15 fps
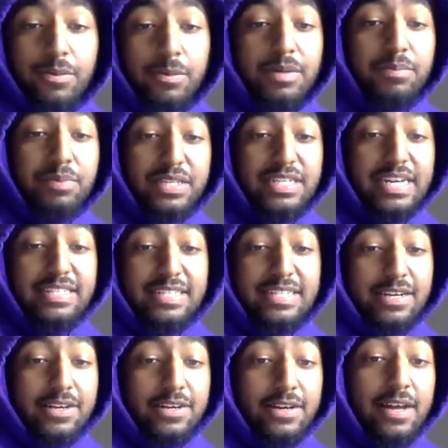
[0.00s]
But PJ
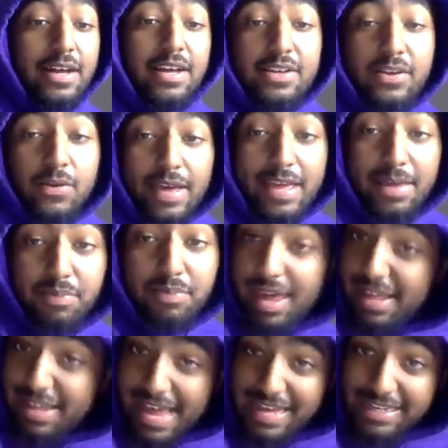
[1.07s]
Tucker, the way he
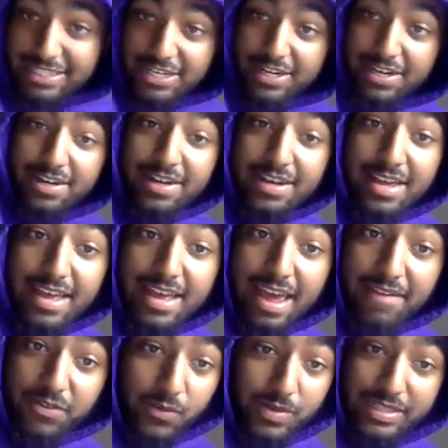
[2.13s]
played last year,
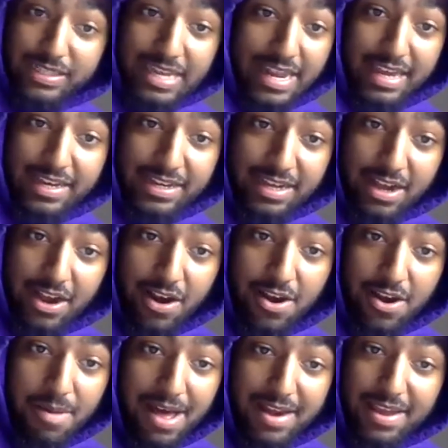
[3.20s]
after we said they couldn't guard
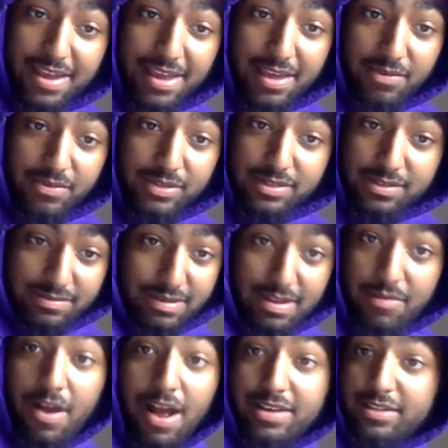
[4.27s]
nobody, and the
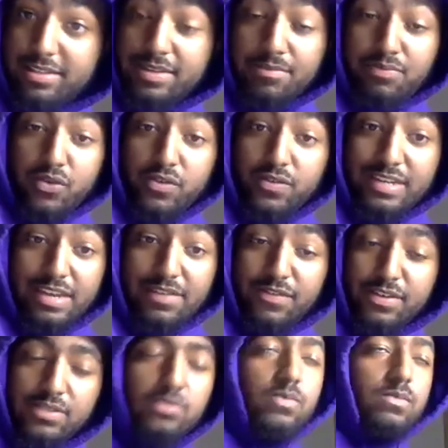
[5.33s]
Rockets improved defense,